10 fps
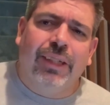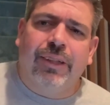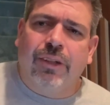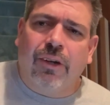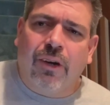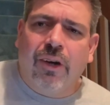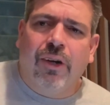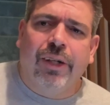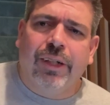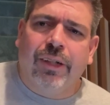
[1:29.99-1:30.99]
in your
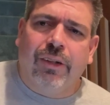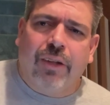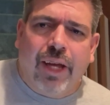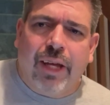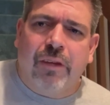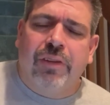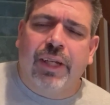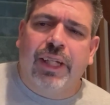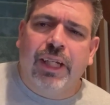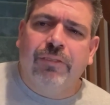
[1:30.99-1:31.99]
heart and your life
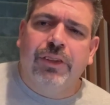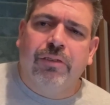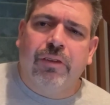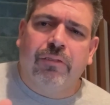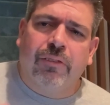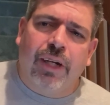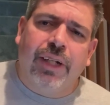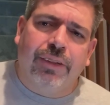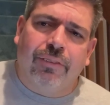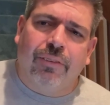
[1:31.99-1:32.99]
that keeps you from
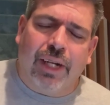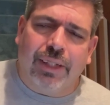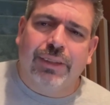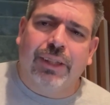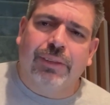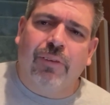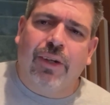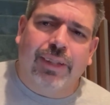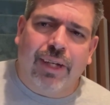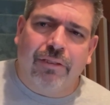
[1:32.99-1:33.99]
running the race that's
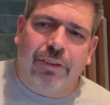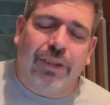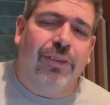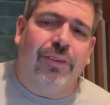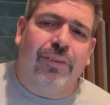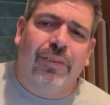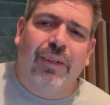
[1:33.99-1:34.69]
marked out for you?